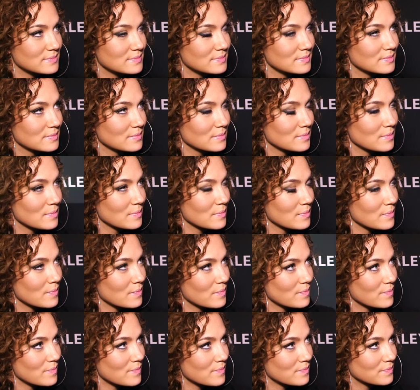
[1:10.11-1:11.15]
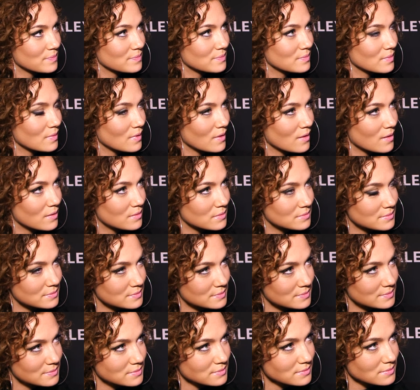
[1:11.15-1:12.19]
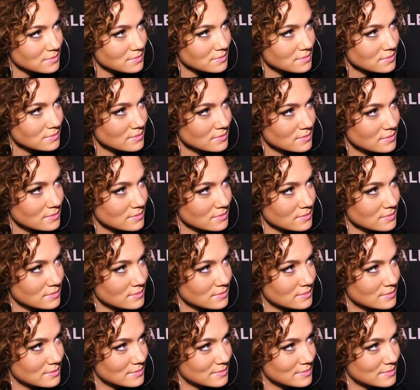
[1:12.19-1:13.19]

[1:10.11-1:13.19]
No words are spoken by the person on screen.